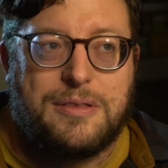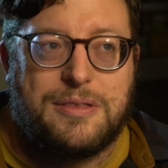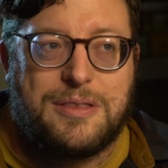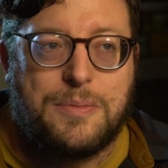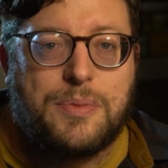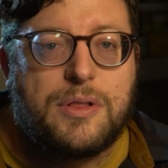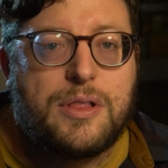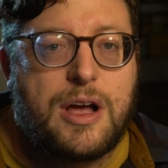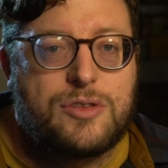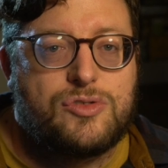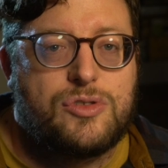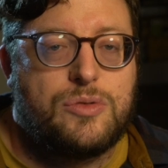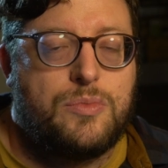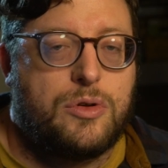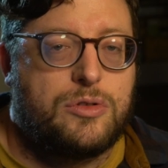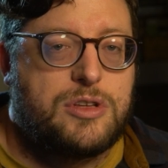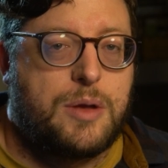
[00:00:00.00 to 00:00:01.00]
Balatro
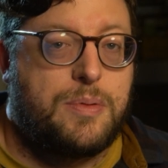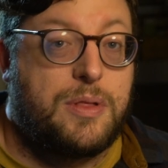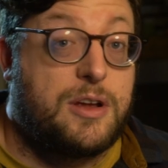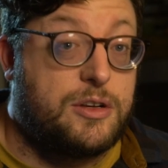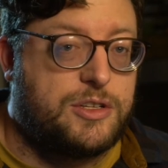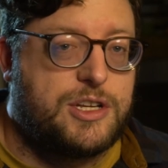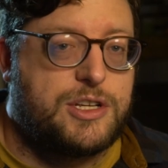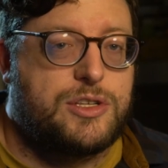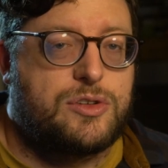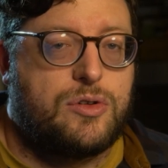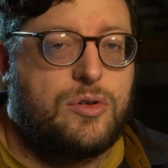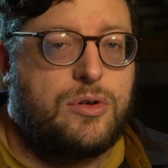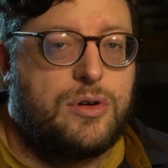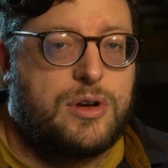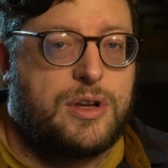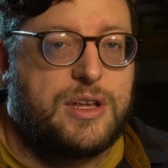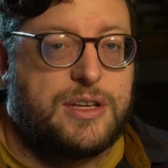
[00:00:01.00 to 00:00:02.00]
Multiplayer
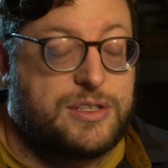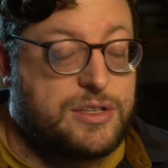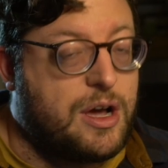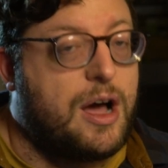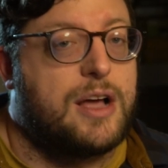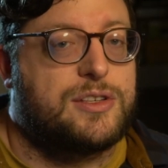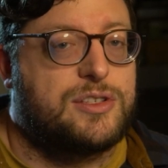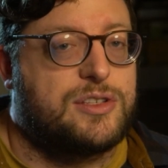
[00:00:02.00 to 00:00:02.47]
Discord is awesome.